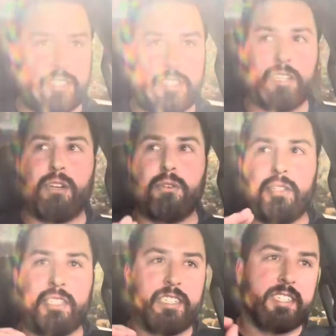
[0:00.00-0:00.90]

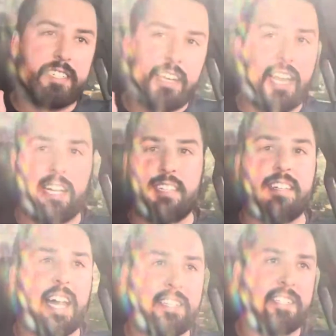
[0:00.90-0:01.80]
just a silent
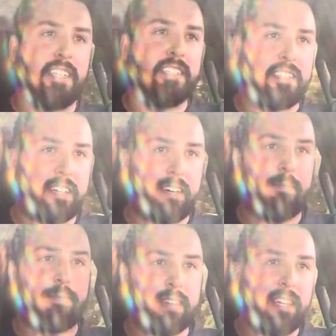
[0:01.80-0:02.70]
assassin. So
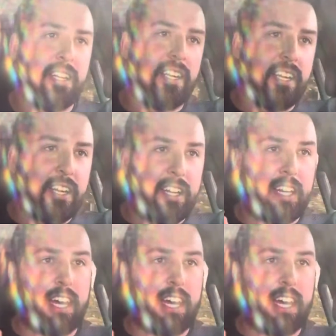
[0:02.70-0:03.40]
yeah,